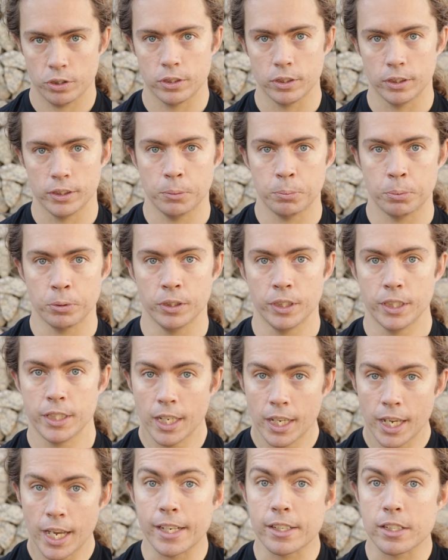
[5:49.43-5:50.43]
deliberately
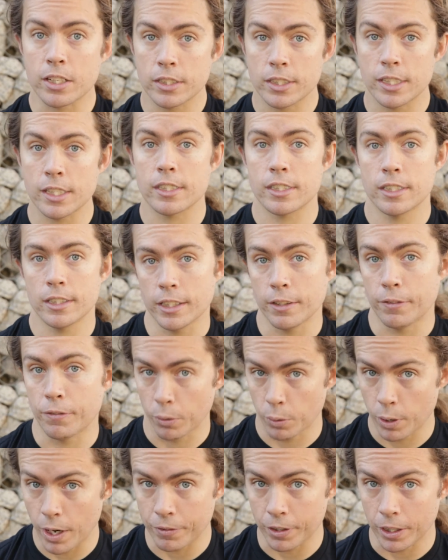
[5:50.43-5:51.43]
and consistently
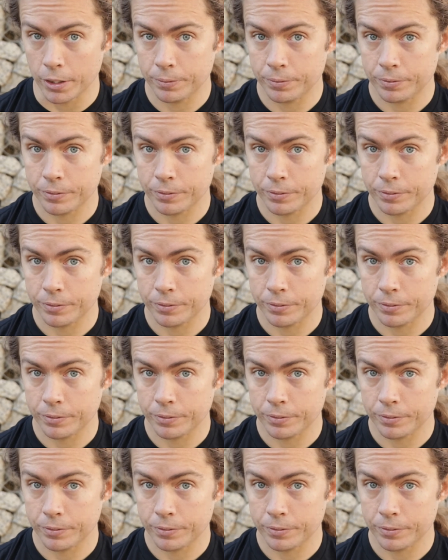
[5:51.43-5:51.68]
forever.